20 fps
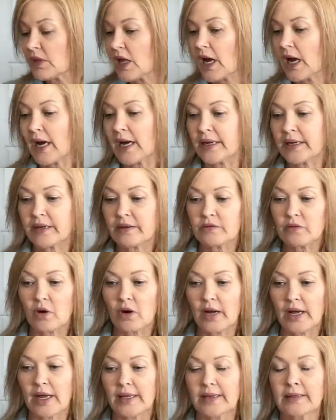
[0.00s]
I have
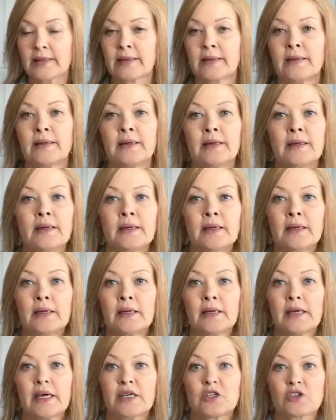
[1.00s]
on
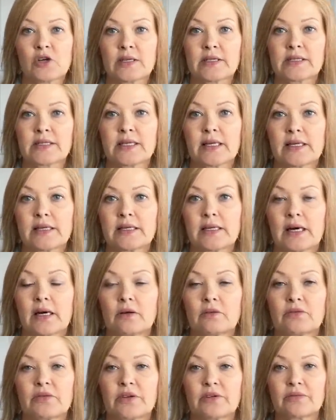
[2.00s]
a Trendsend
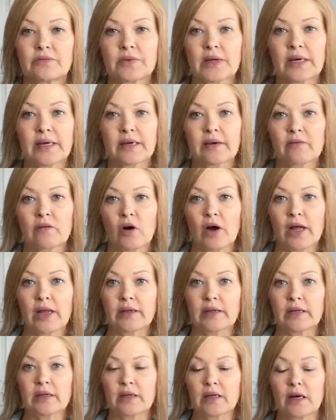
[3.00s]
outfit. I have
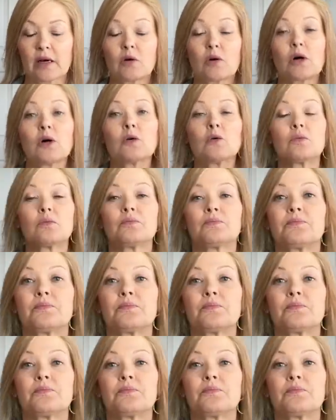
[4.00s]
on, oh,